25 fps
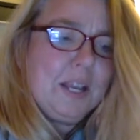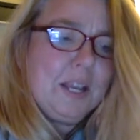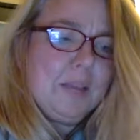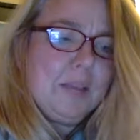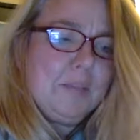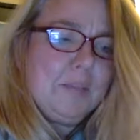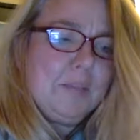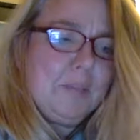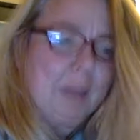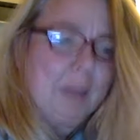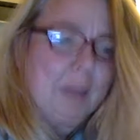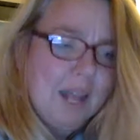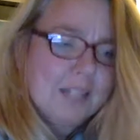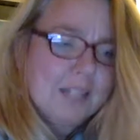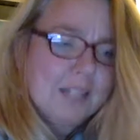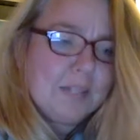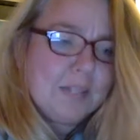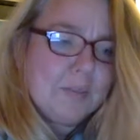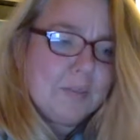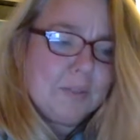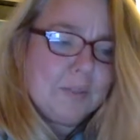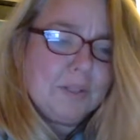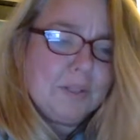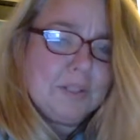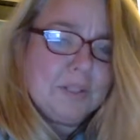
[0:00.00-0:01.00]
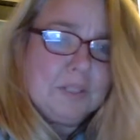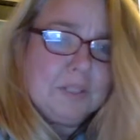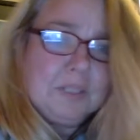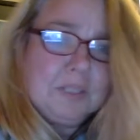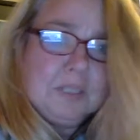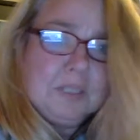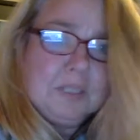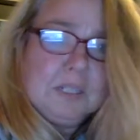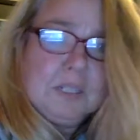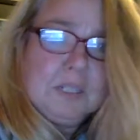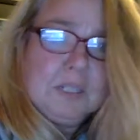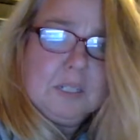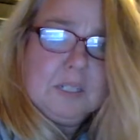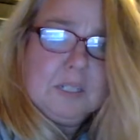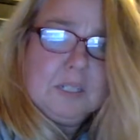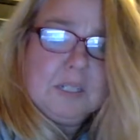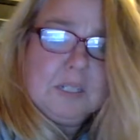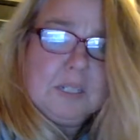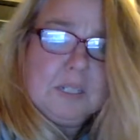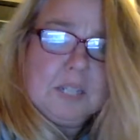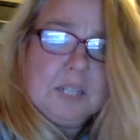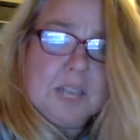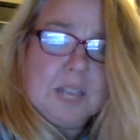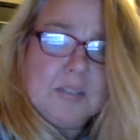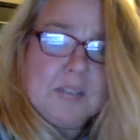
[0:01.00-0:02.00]
impossible
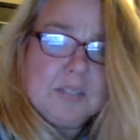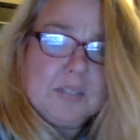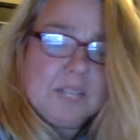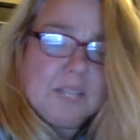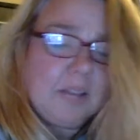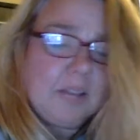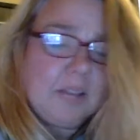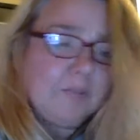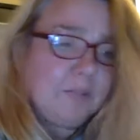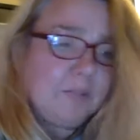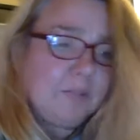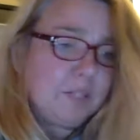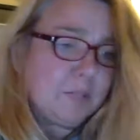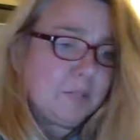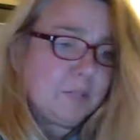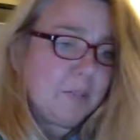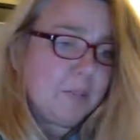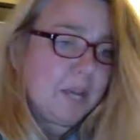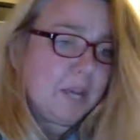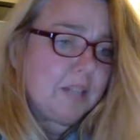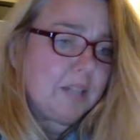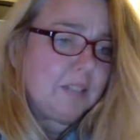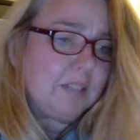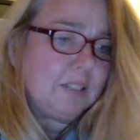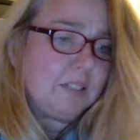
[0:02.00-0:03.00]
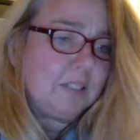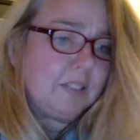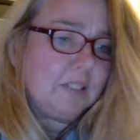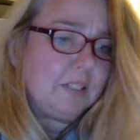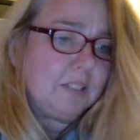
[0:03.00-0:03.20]
to have self-respect.